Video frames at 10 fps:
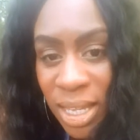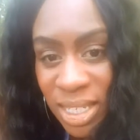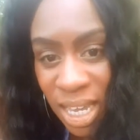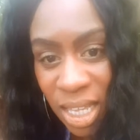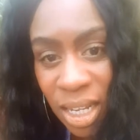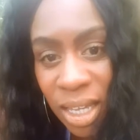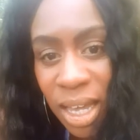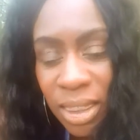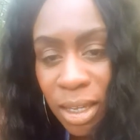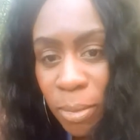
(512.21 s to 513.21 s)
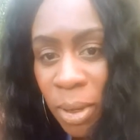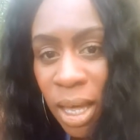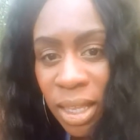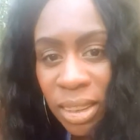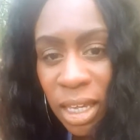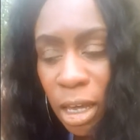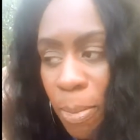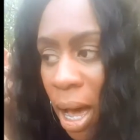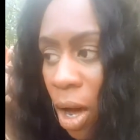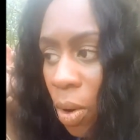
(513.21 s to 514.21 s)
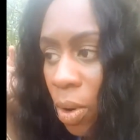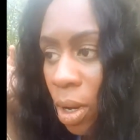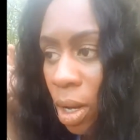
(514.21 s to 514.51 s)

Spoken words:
Take a look at them. Think about,